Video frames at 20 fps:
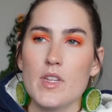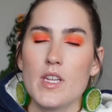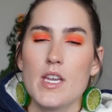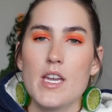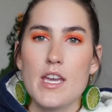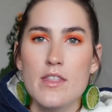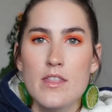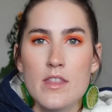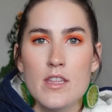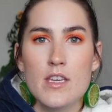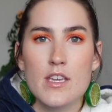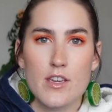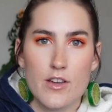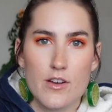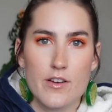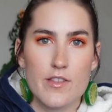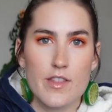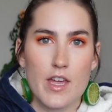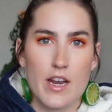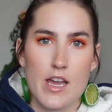in the
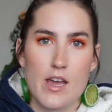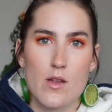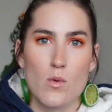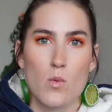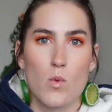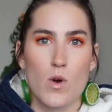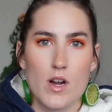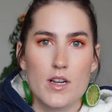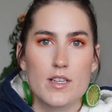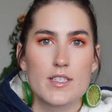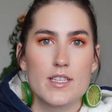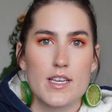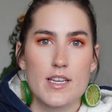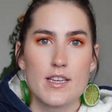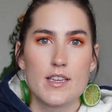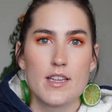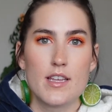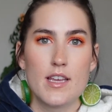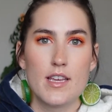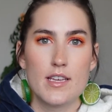year that I had worked
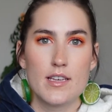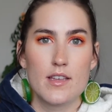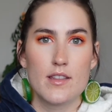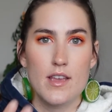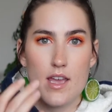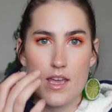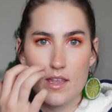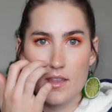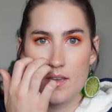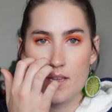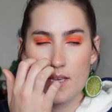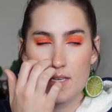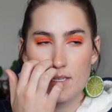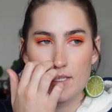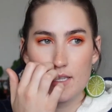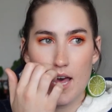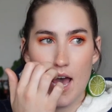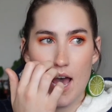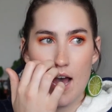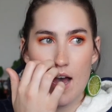in, in
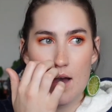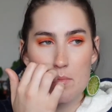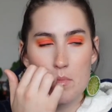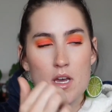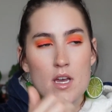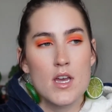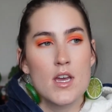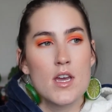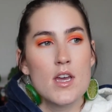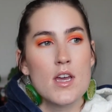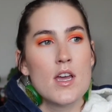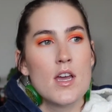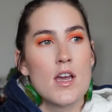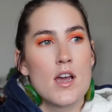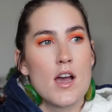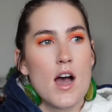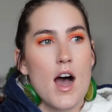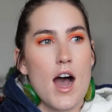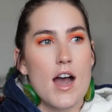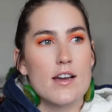his lab,
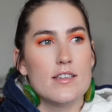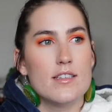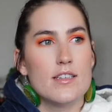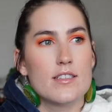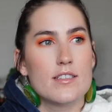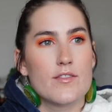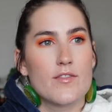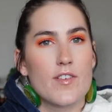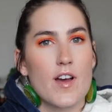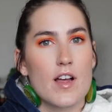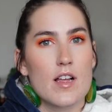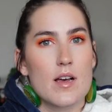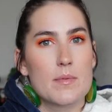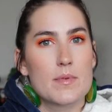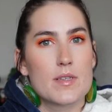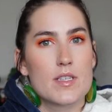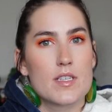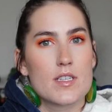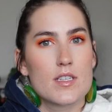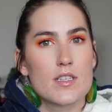I had
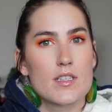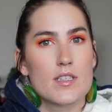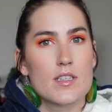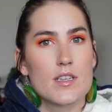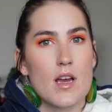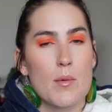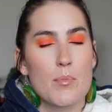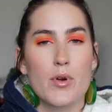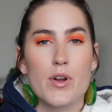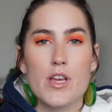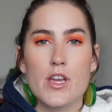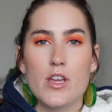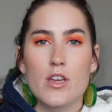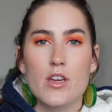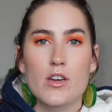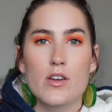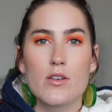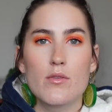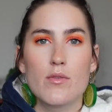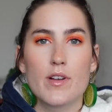developed a pretty
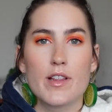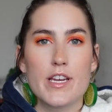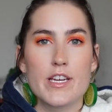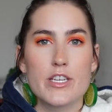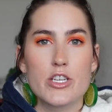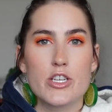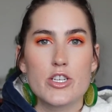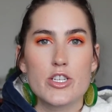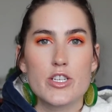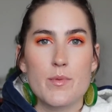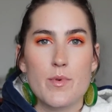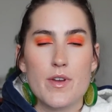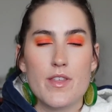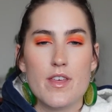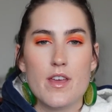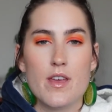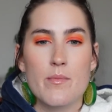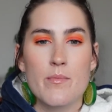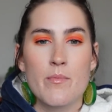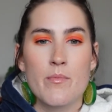good relationship with
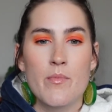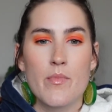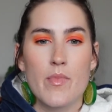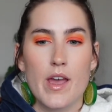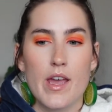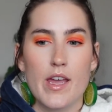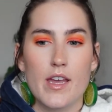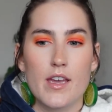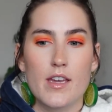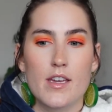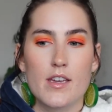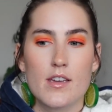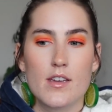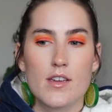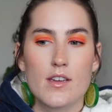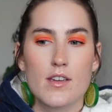him. Like,